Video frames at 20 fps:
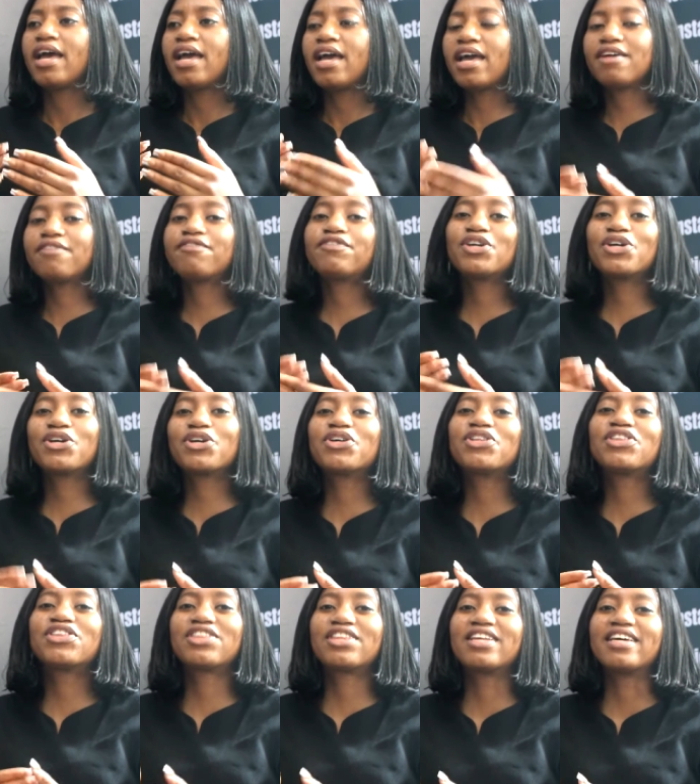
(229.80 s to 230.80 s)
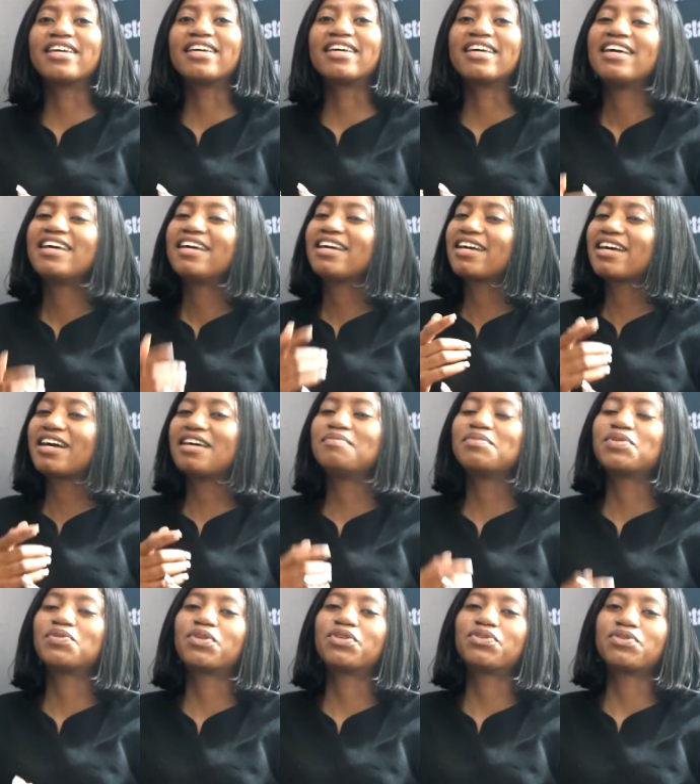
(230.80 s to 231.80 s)
Every good thing
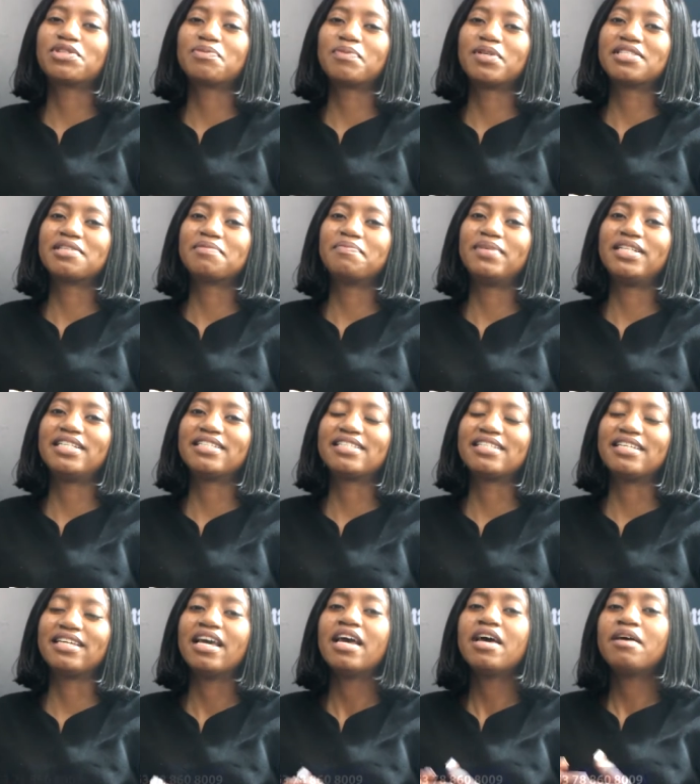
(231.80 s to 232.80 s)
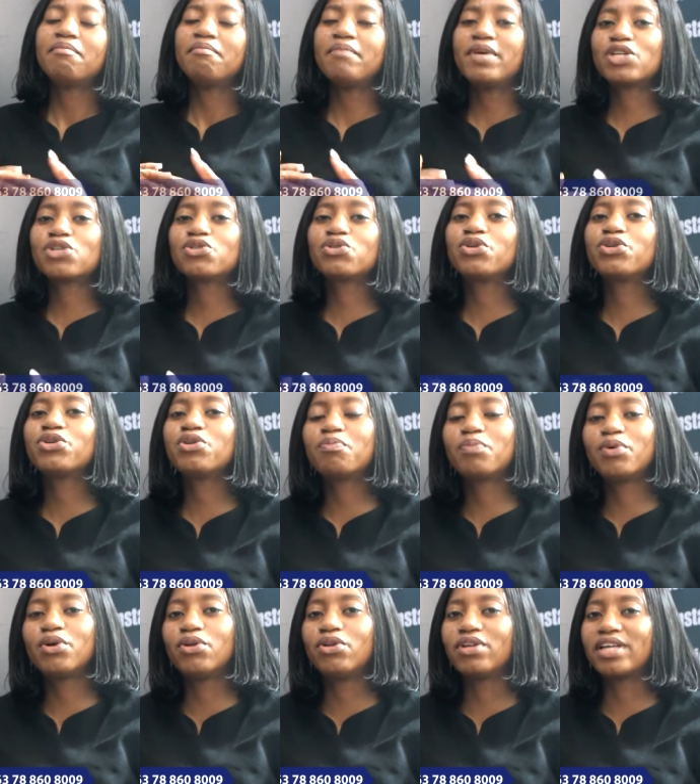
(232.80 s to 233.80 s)
comes with responsibility. Make sure your
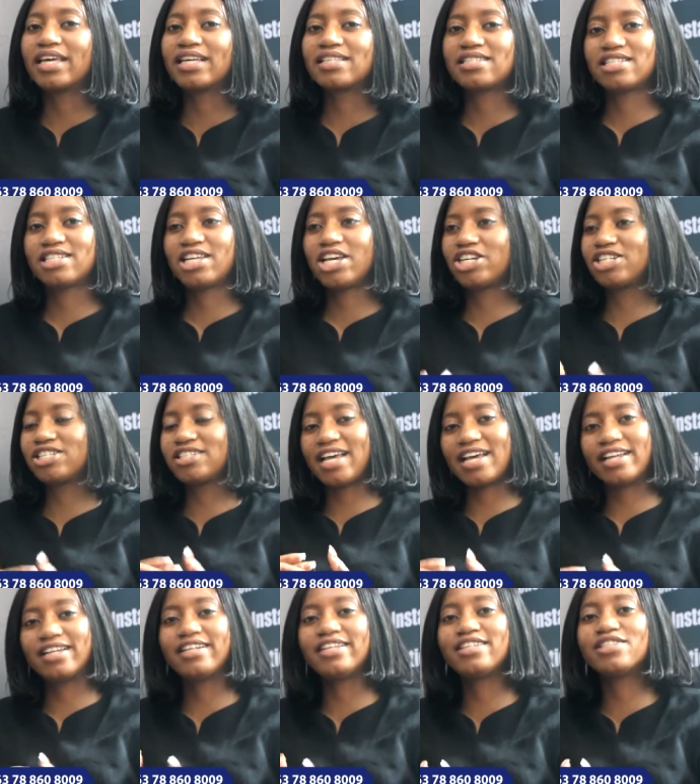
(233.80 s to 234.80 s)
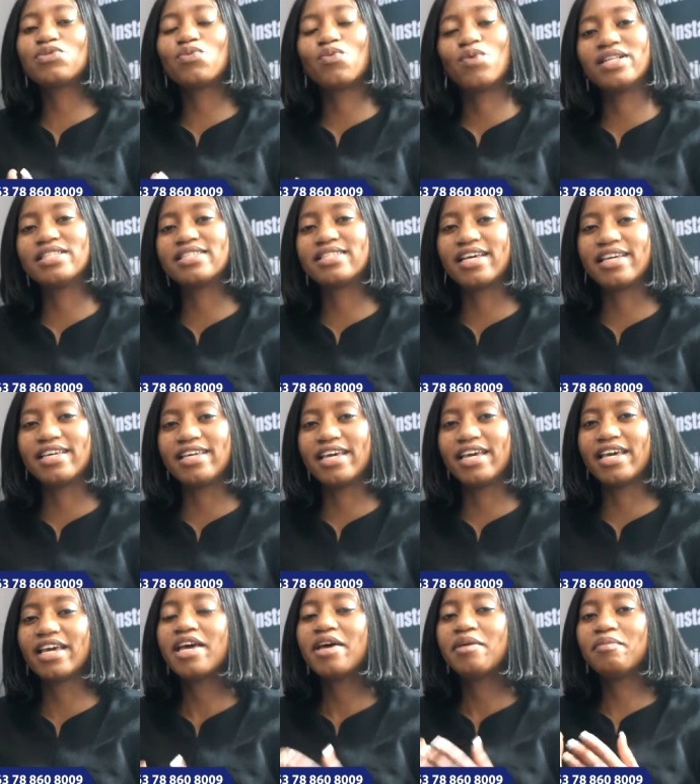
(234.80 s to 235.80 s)
borehole gets checked at least once a
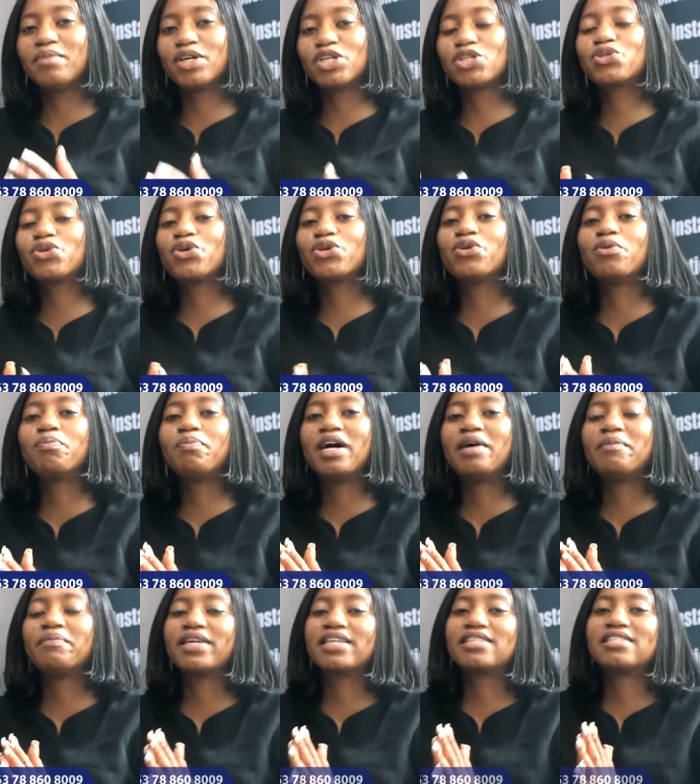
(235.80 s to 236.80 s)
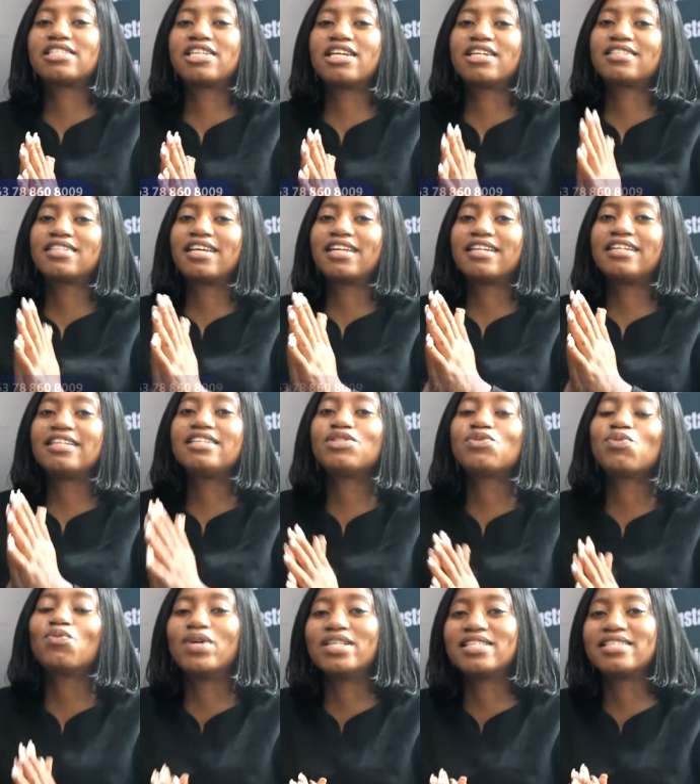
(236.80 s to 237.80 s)
year. Make sure your pump gets checked at
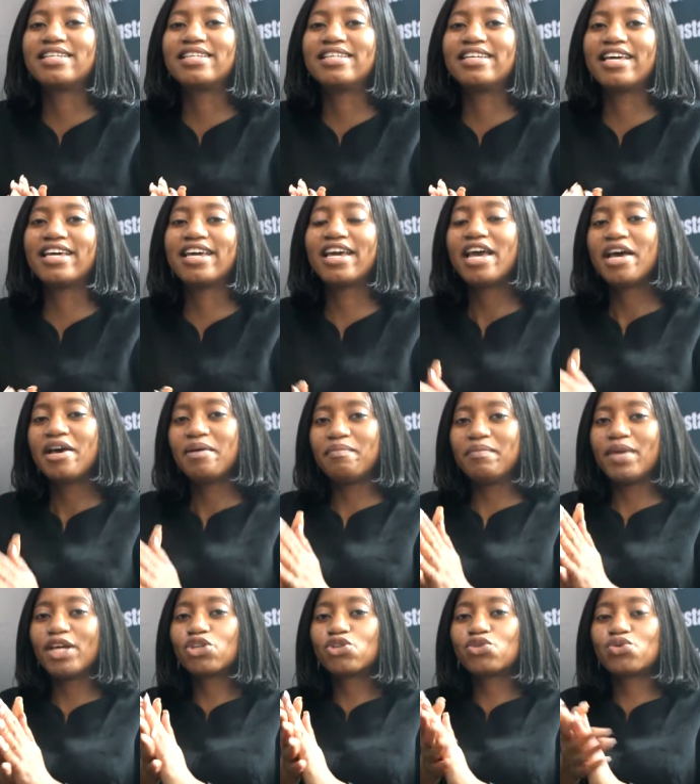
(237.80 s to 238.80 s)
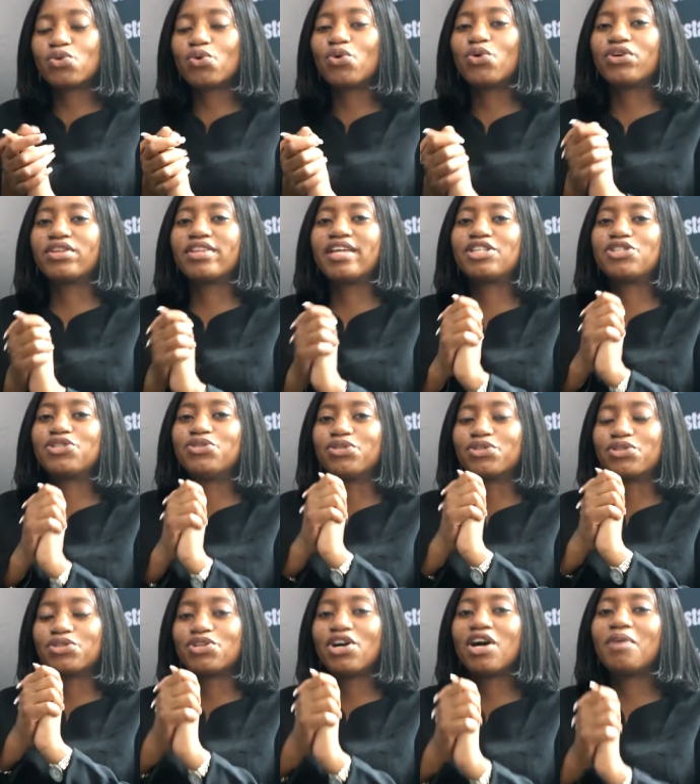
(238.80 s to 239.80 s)
least once a year. Make sure that you're
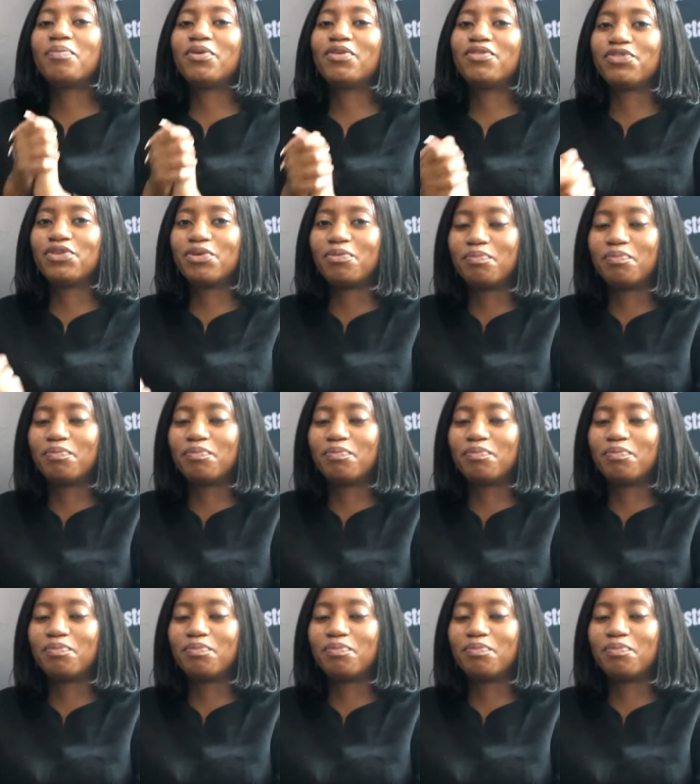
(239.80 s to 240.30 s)
on top of your